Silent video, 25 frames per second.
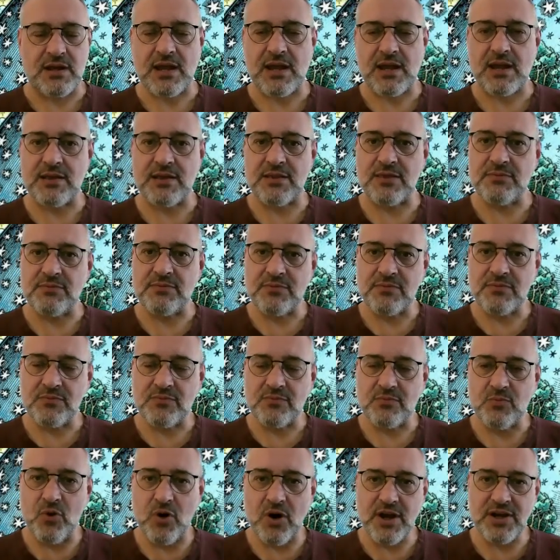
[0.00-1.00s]
And
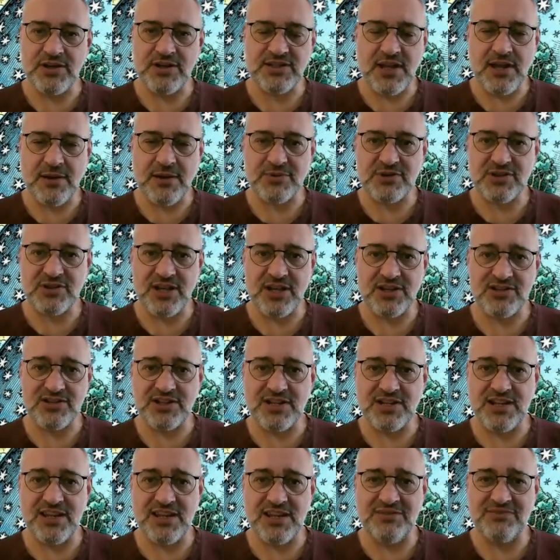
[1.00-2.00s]
why is there
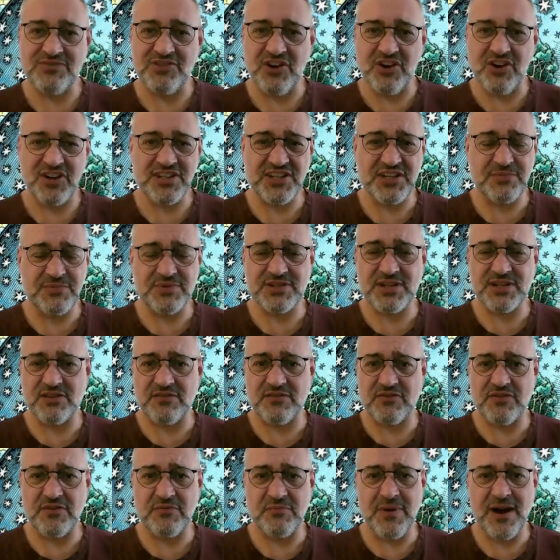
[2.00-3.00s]
potentially 90%
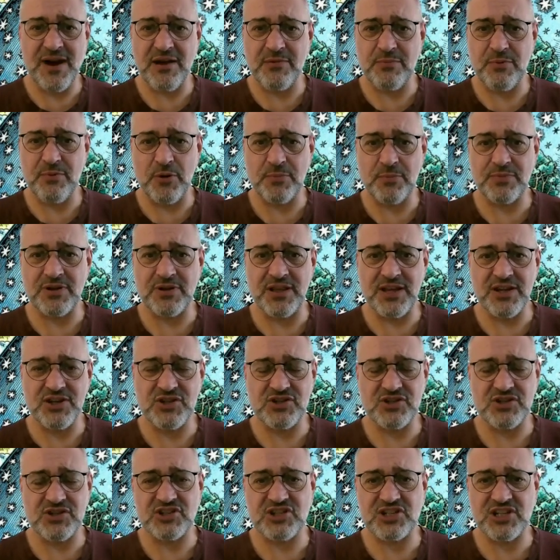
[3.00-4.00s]
of the male
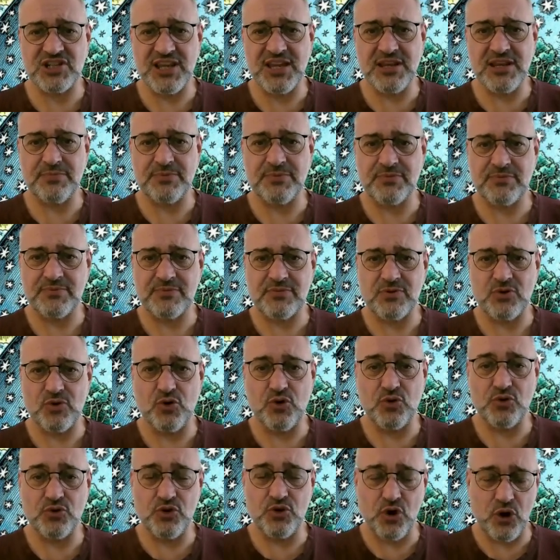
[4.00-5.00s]
population asleep
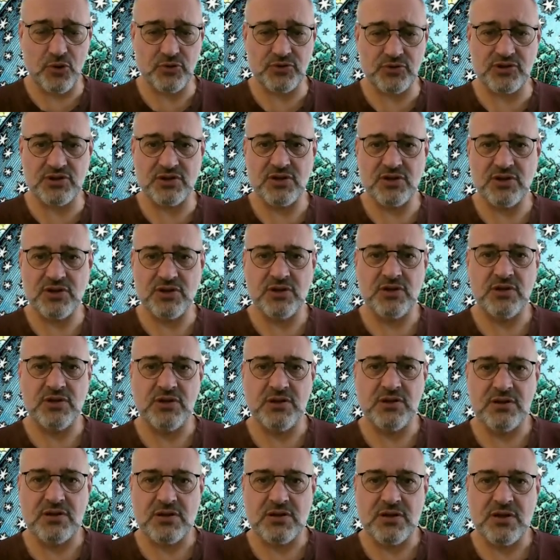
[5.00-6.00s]
or not
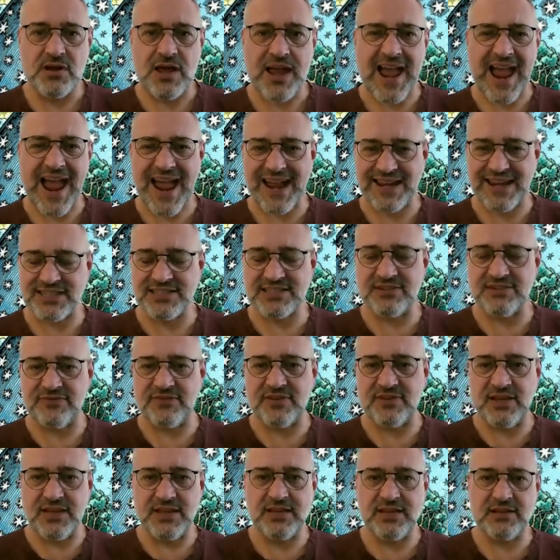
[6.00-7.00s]

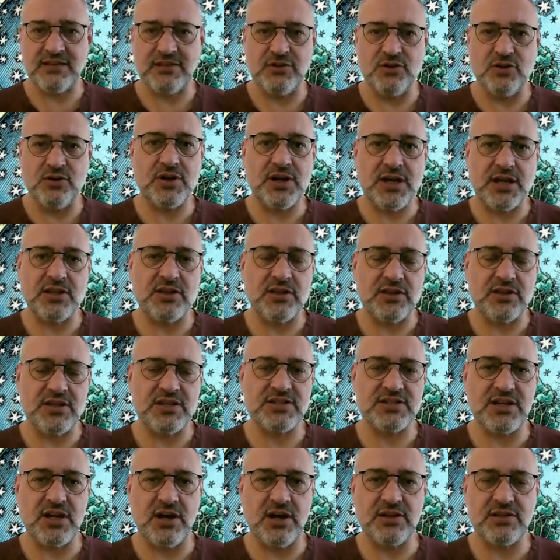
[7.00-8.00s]
actively looking at
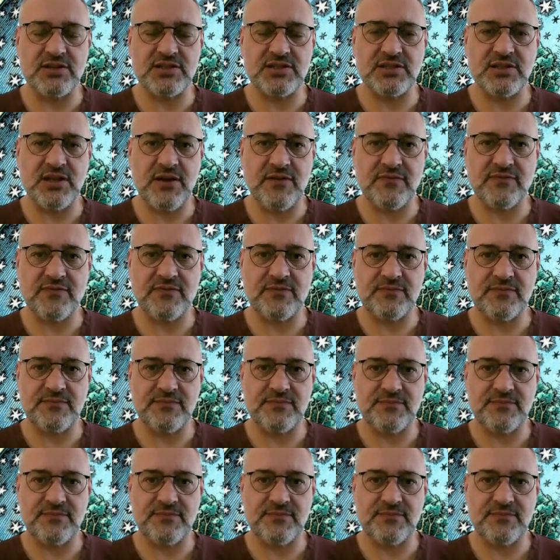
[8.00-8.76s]
this kind of stuff?